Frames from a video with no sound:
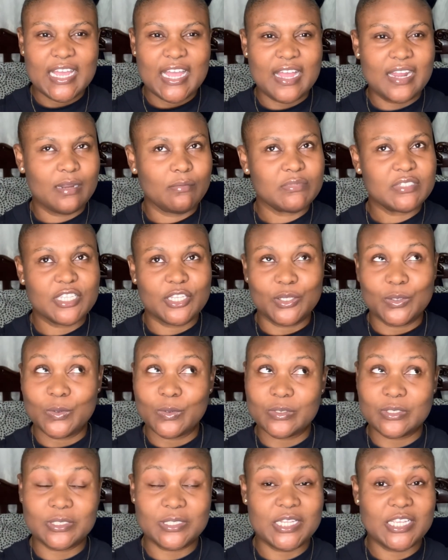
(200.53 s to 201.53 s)
and him said
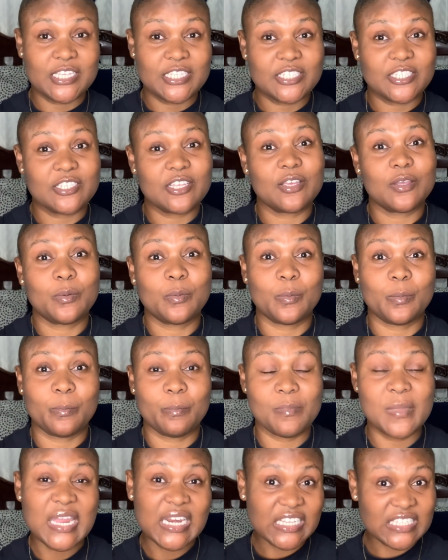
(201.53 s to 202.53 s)
no today's
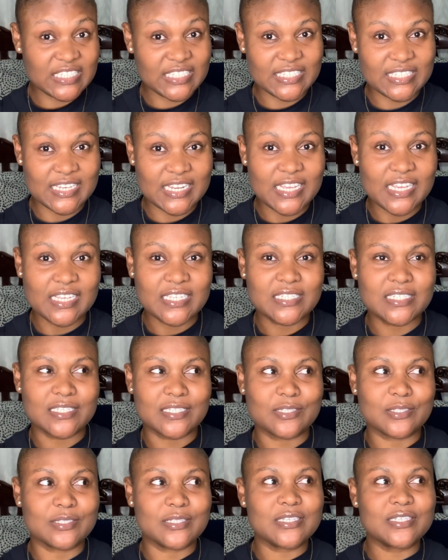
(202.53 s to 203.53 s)
medicine day
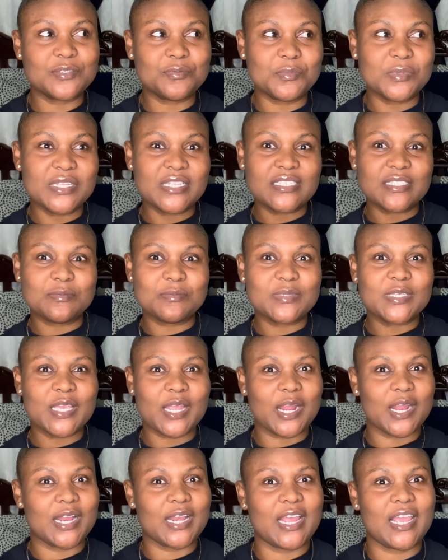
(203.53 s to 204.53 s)
so this minute him
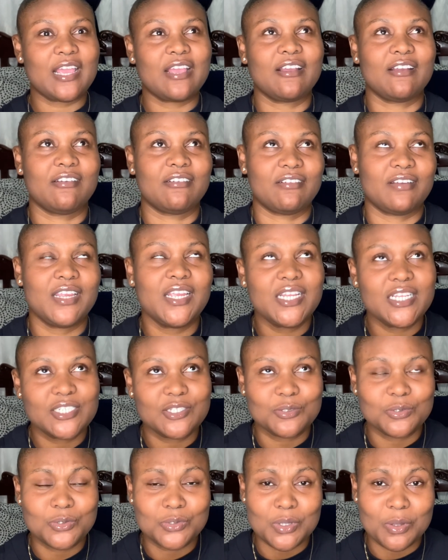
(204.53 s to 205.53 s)
carry like green
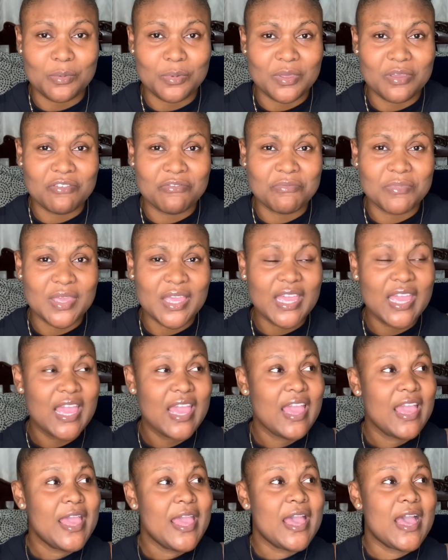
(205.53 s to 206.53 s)
juice come give me
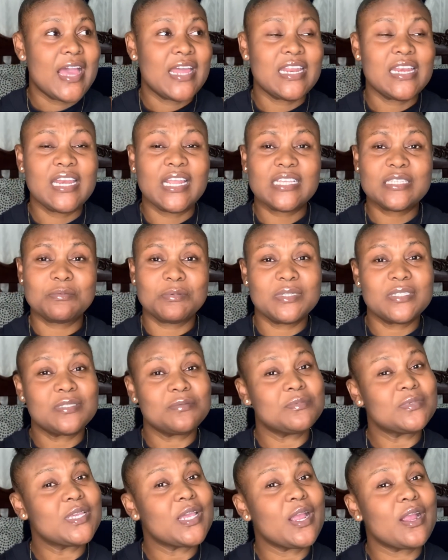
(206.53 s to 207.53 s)
and the next minute
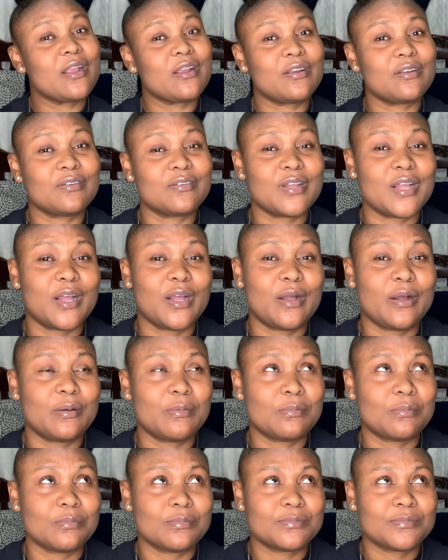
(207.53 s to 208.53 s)
him carry
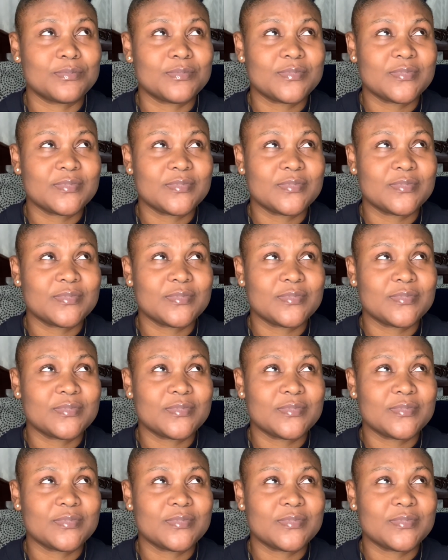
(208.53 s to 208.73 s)
um